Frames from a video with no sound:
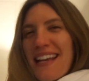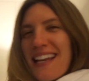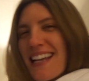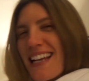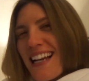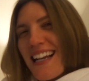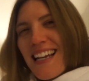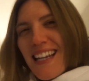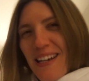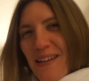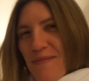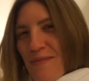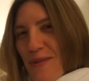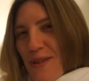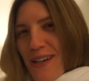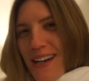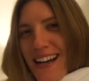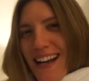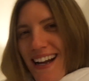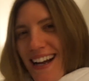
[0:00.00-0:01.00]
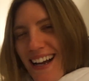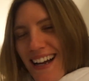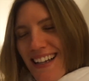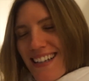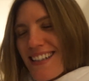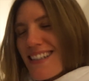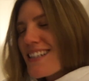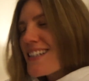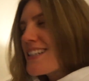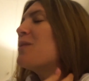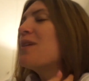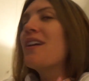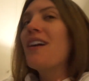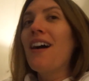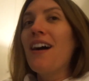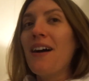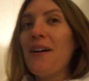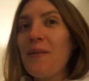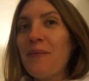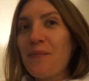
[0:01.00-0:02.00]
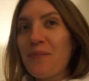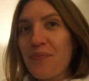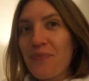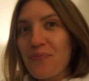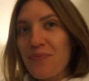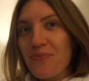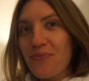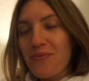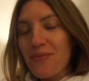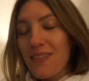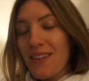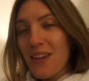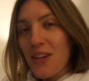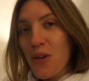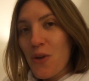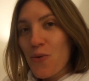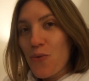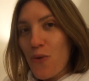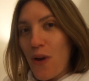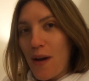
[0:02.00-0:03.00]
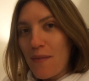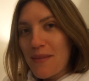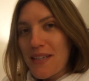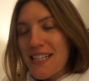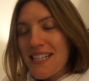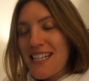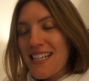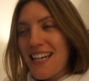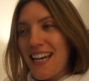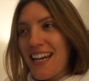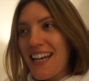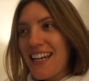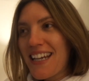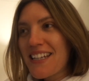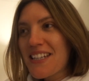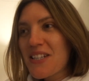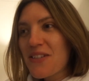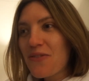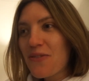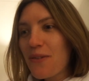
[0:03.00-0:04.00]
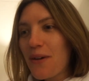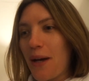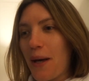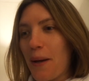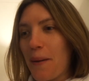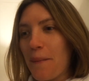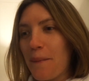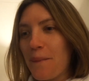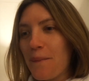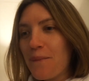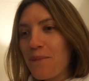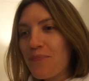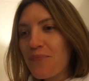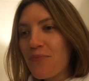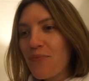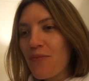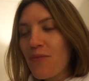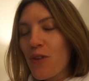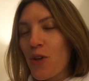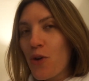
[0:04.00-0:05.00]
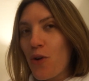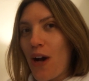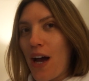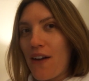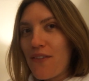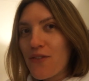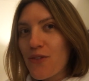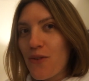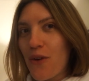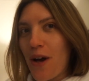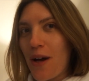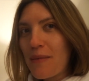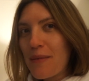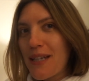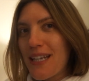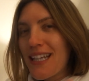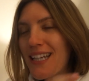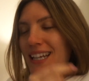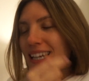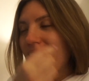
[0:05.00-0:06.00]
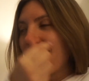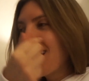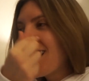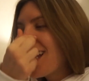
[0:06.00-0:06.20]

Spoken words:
it a little more hot. We got ramen tonight. It's from Kraft Ramen.